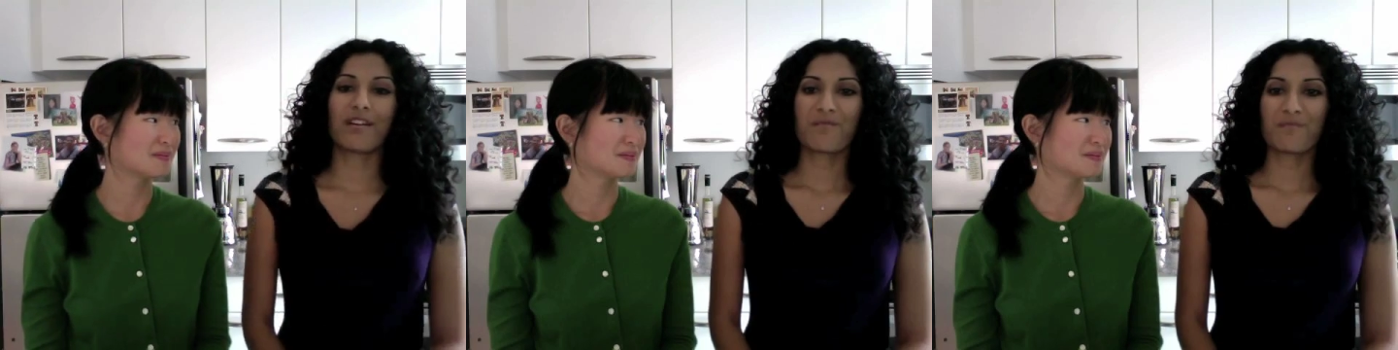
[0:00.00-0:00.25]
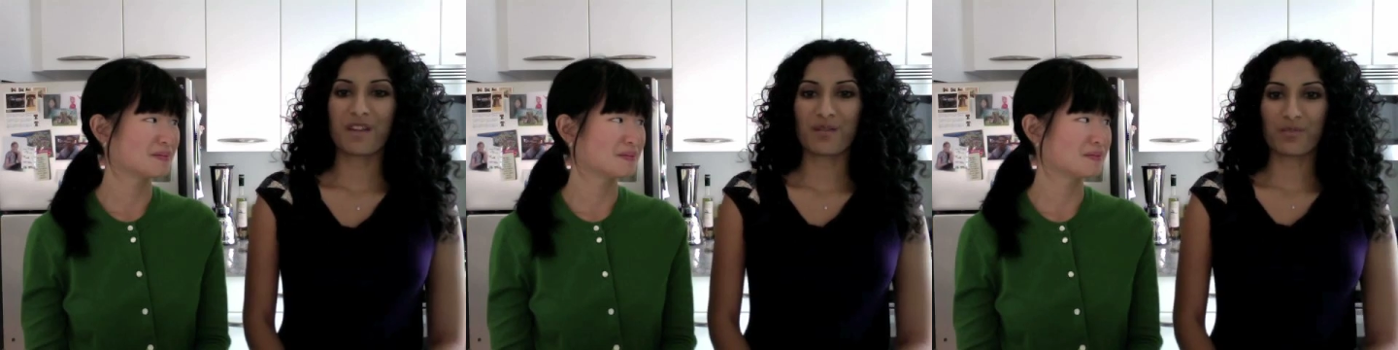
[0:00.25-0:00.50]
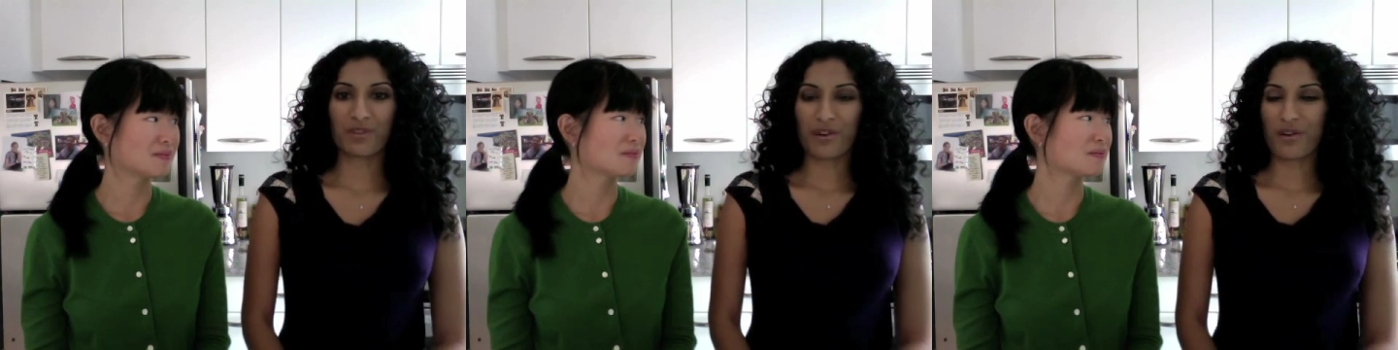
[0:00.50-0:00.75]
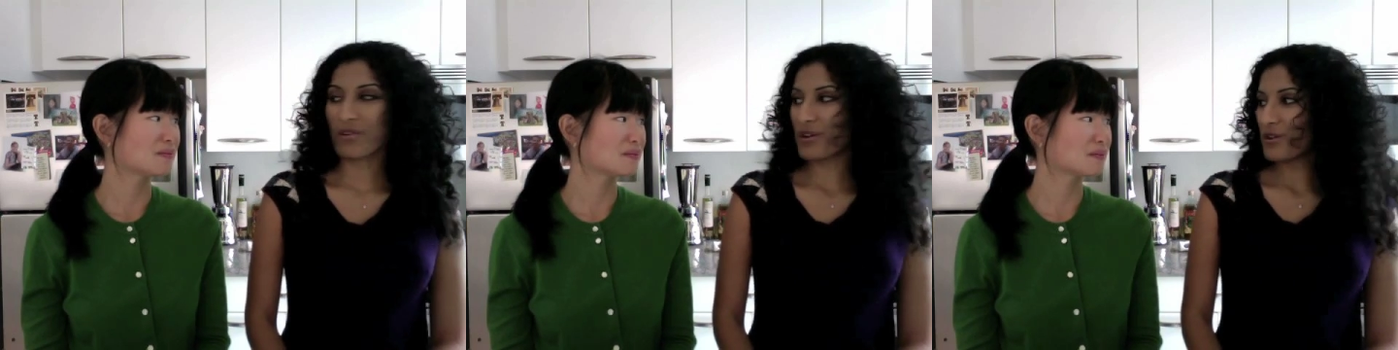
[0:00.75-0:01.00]
Speaker 1: made with
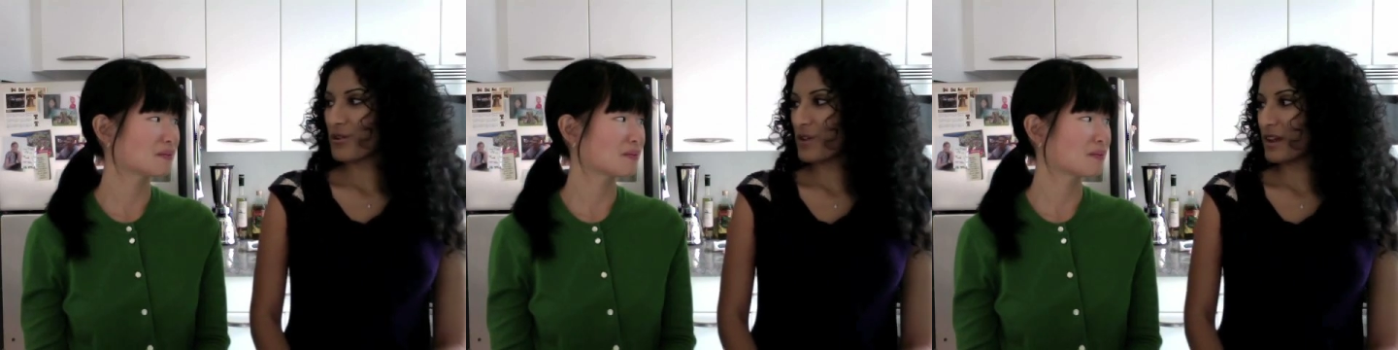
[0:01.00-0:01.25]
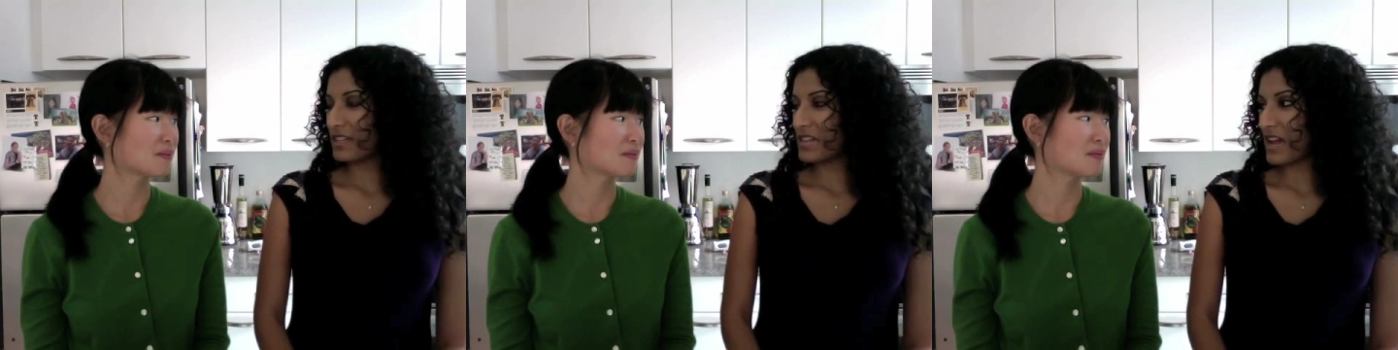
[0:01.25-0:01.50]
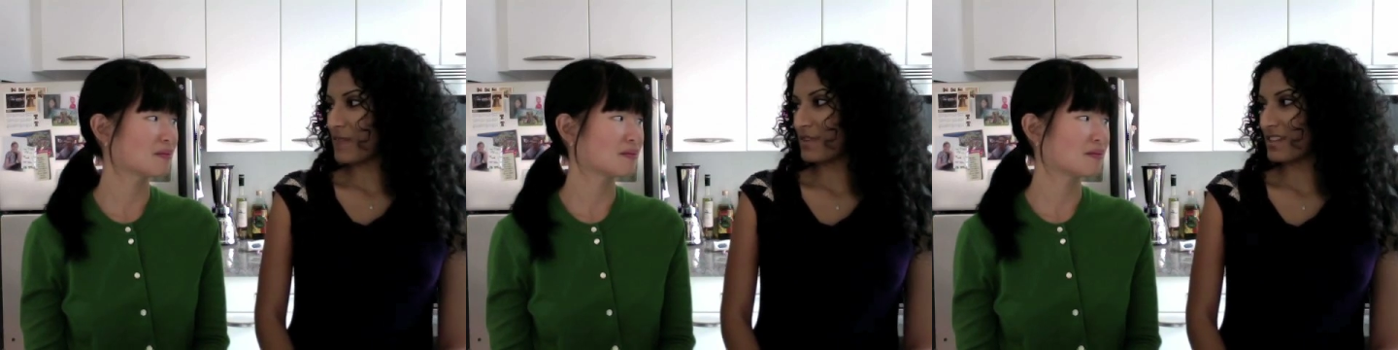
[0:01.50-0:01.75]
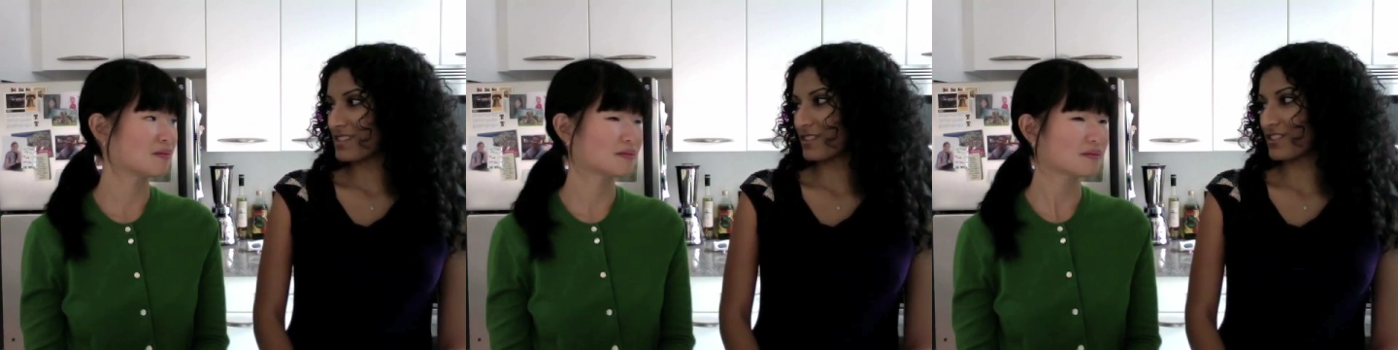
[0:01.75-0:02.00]
cocoa and Thai
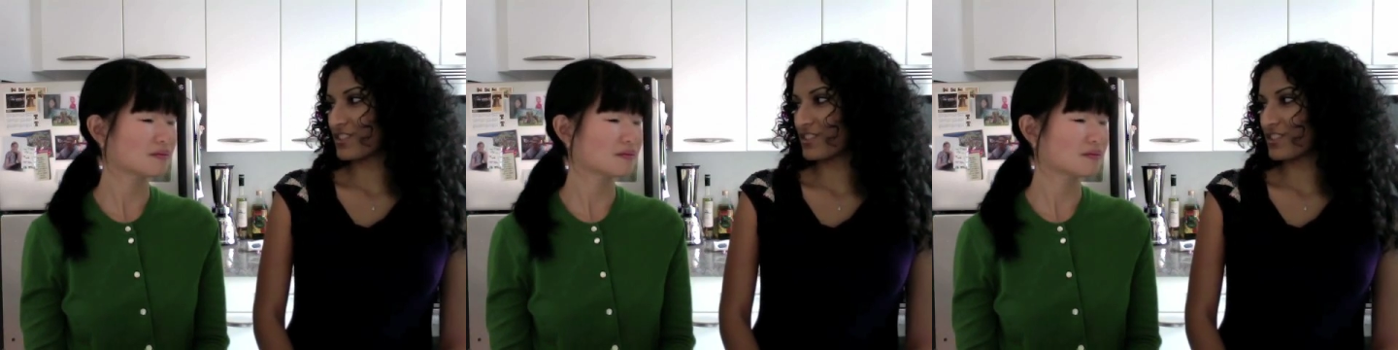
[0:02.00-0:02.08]
basil